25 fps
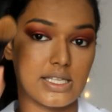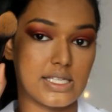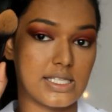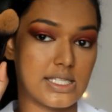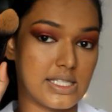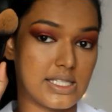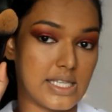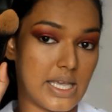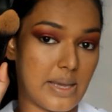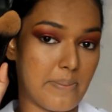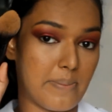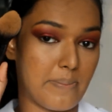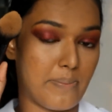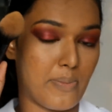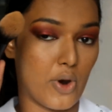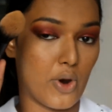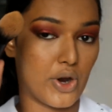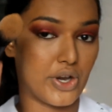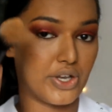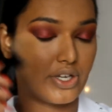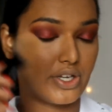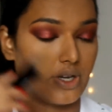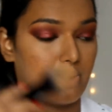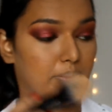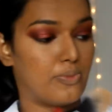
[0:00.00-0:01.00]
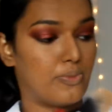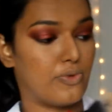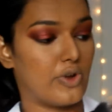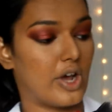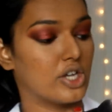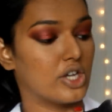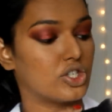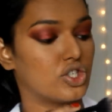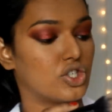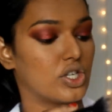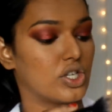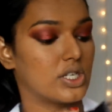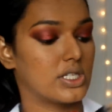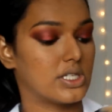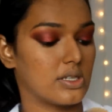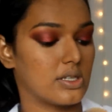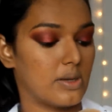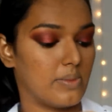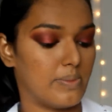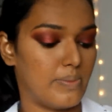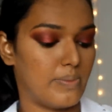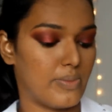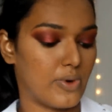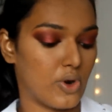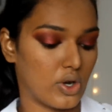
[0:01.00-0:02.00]
the same pointed brush, it's
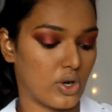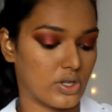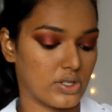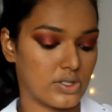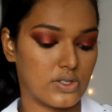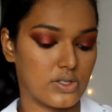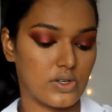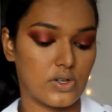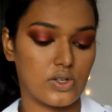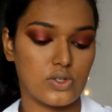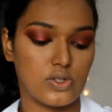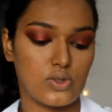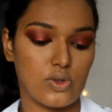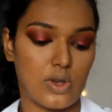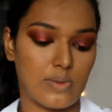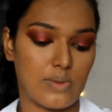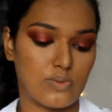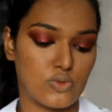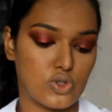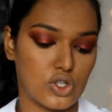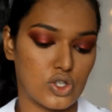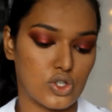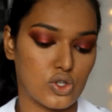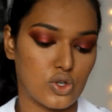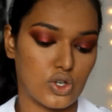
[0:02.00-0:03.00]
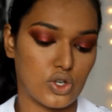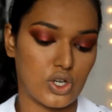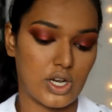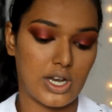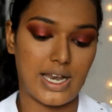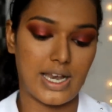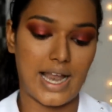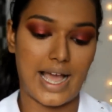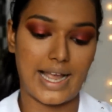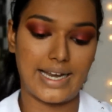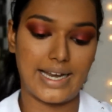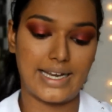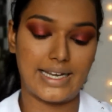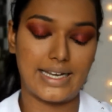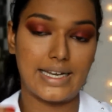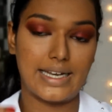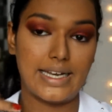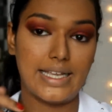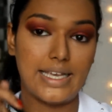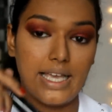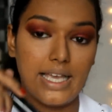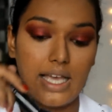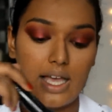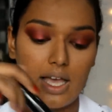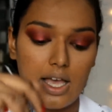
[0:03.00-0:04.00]
a bronzer, so I'm just going to
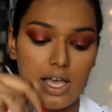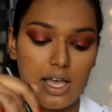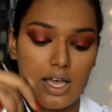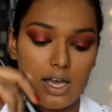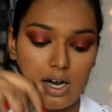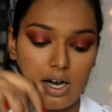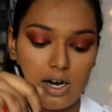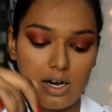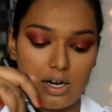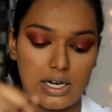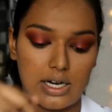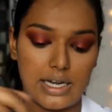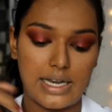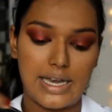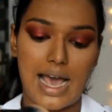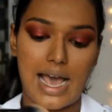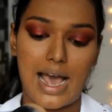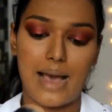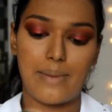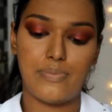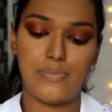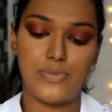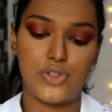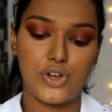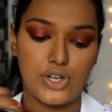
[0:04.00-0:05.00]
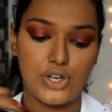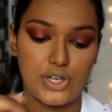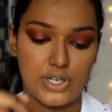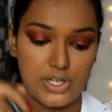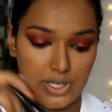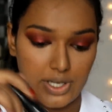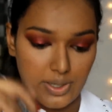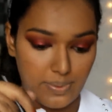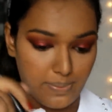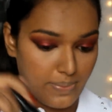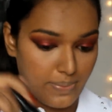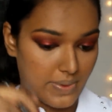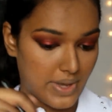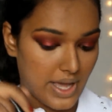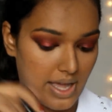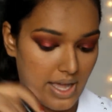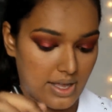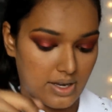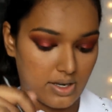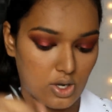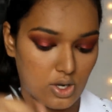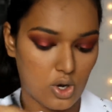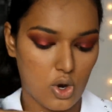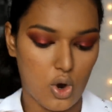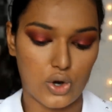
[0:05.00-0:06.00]
lightly dab the tip
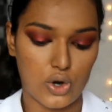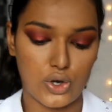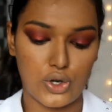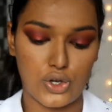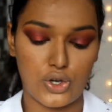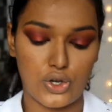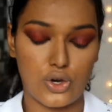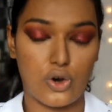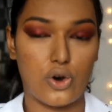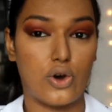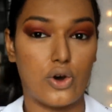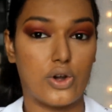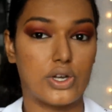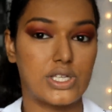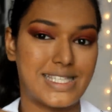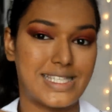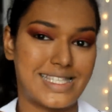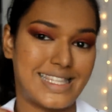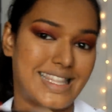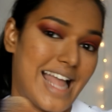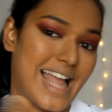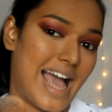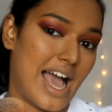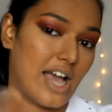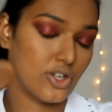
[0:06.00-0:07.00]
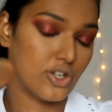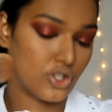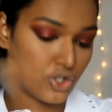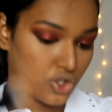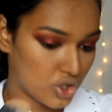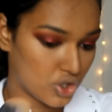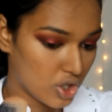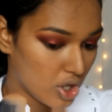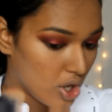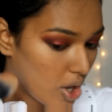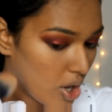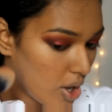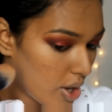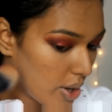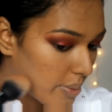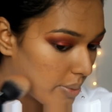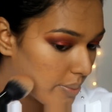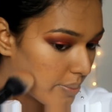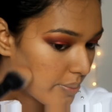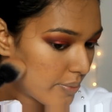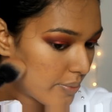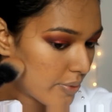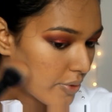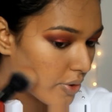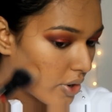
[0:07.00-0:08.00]
and contour slash
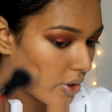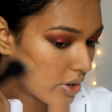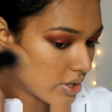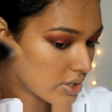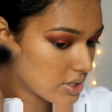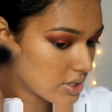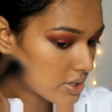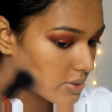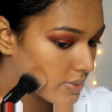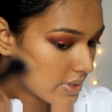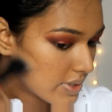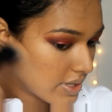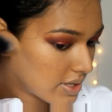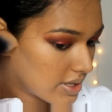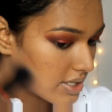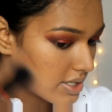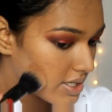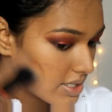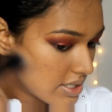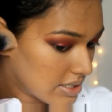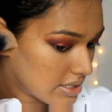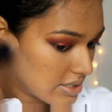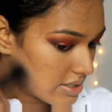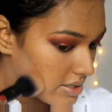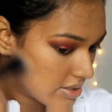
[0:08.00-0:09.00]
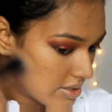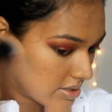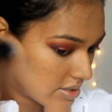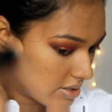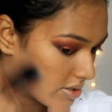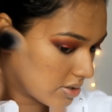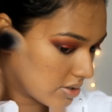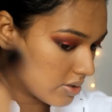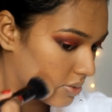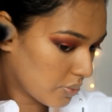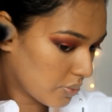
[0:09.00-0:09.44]
bronze with this.